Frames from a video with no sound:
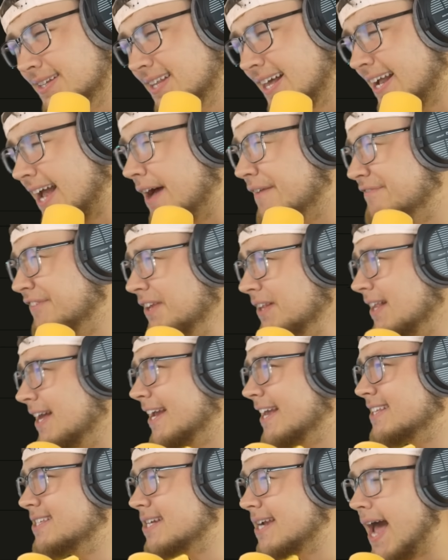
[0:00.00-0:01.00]
Like, I feel
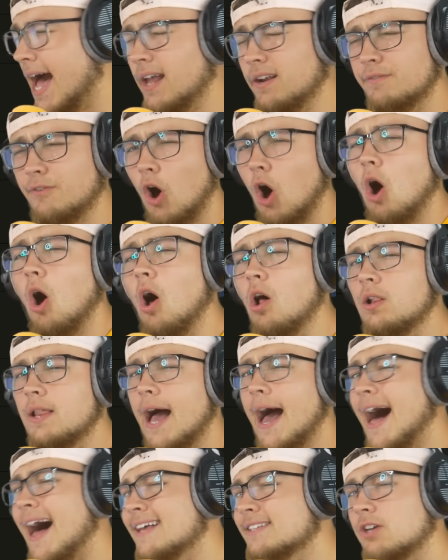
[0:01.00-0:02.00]
like it's kind of all
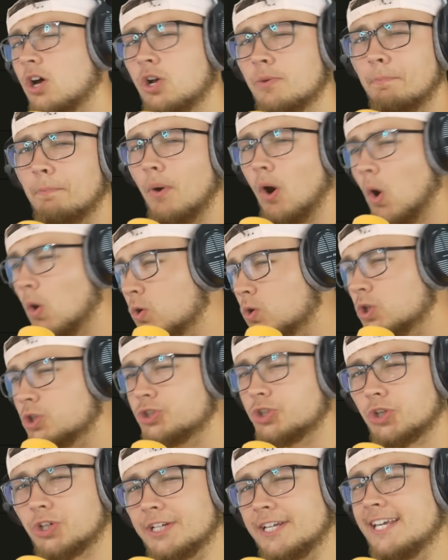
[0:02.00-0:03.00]
eyes on Bogle
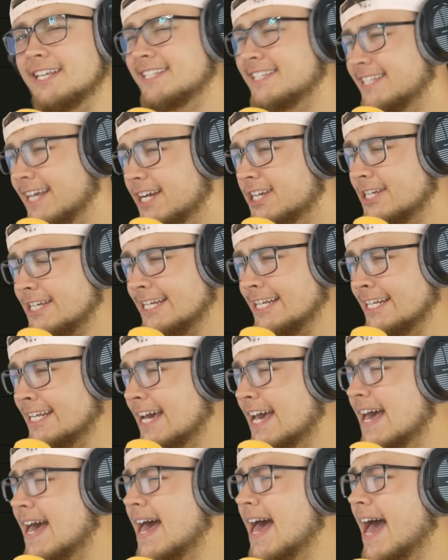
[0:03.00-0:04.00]
during his section,
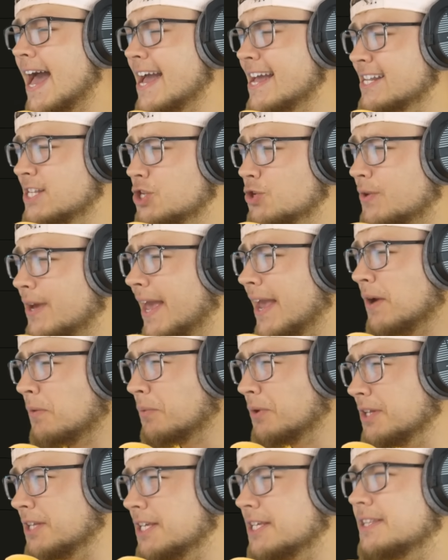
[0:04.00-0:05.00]
and you can't
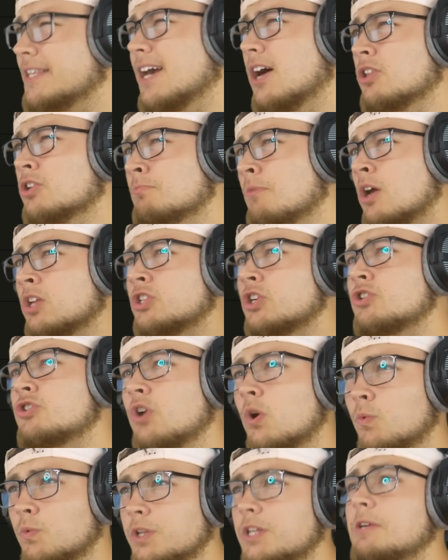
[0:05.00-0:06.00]
really, the other monsters
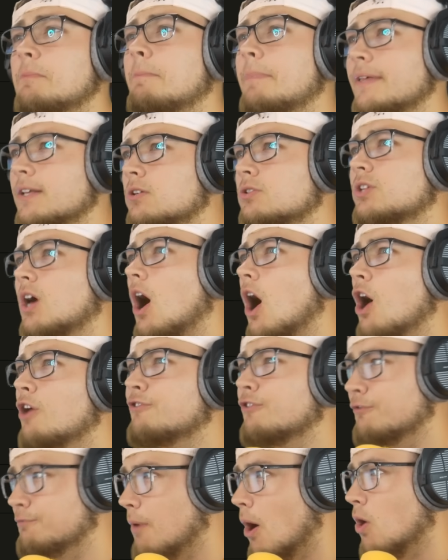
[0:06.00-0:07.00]
don't really build off
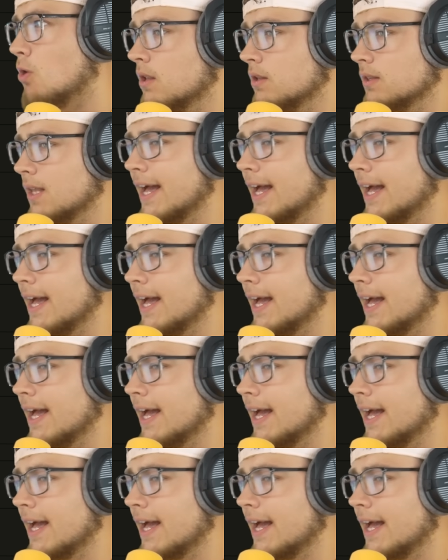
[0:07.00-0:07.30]
of Bogle.